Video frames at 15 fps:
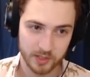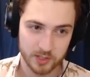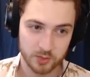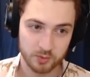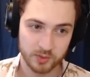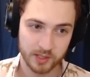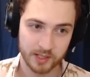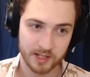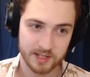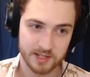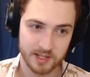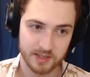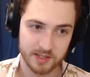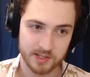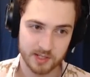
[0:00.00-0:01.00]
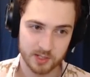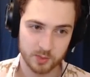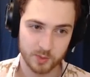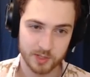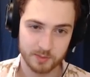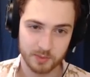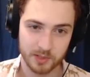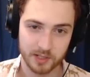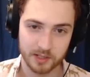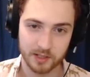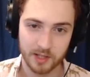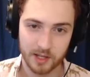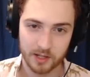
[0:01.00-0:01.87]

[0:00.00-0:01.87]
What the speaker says: It's really nice to get the 6 Whisper in